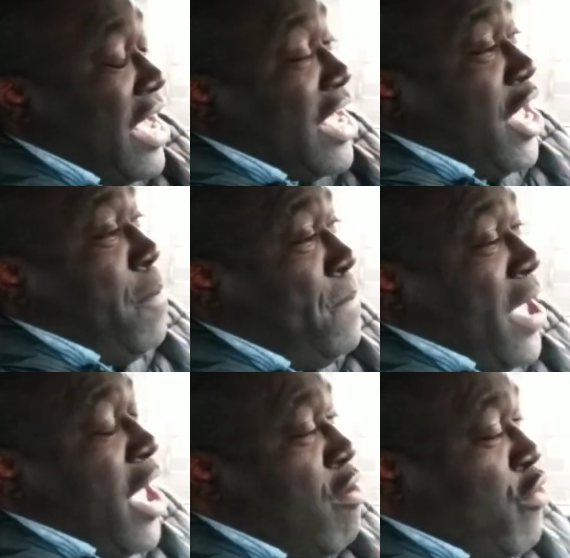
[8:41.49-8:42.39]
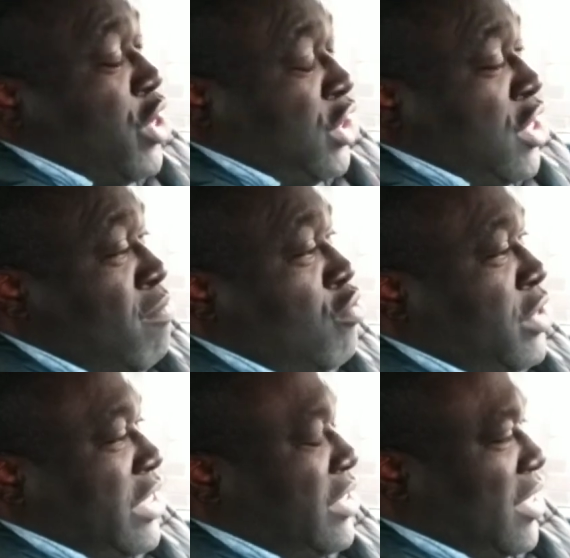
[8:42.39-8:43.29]
Keep a reasonable
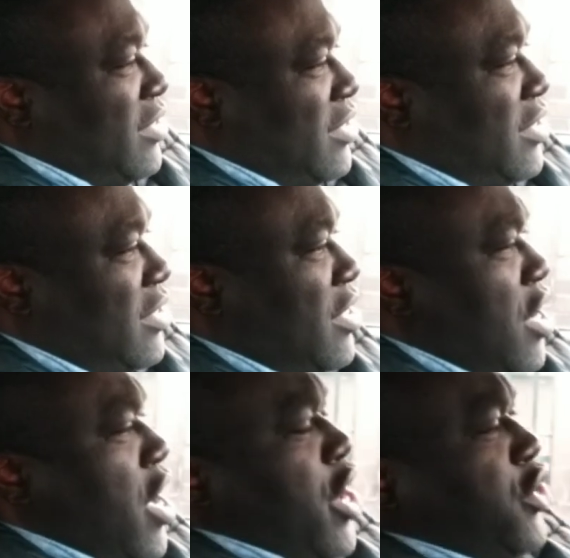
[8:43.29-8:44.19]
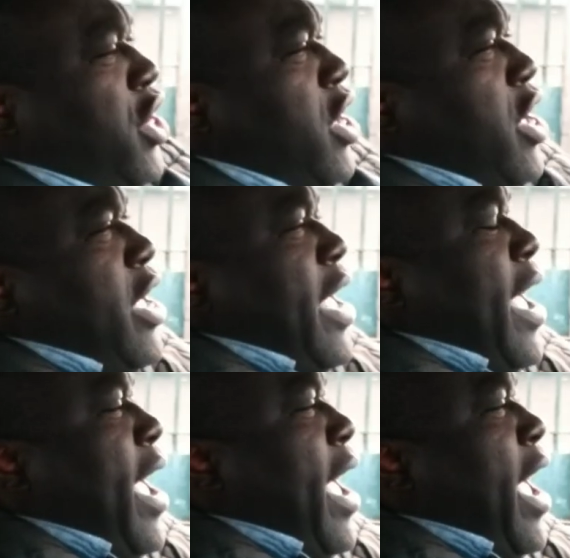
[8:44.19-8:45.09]
distance. You see,
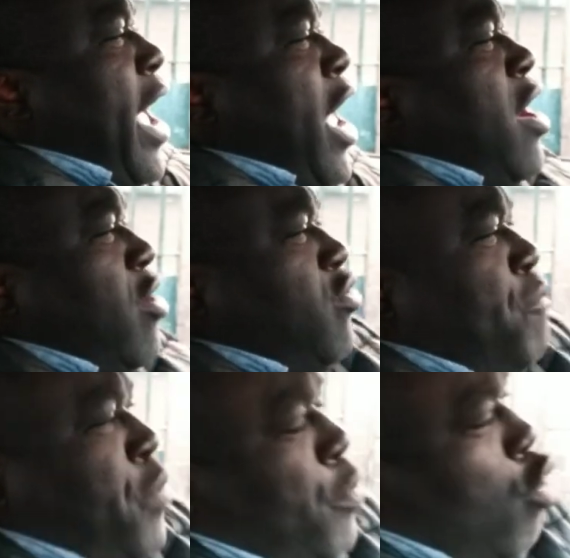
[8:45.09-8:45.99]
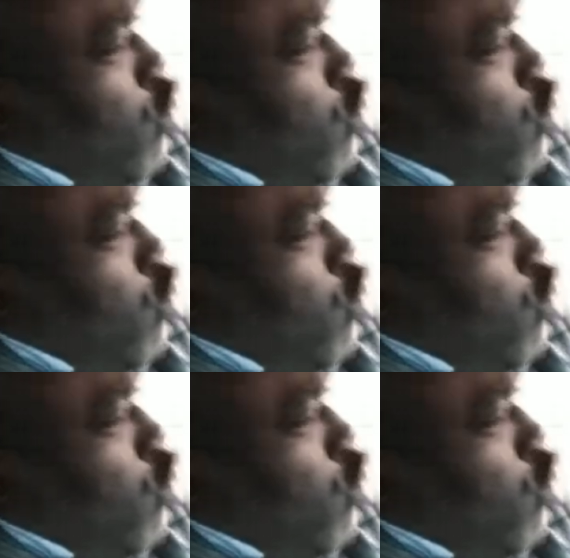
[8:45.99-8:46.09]
a lot of people will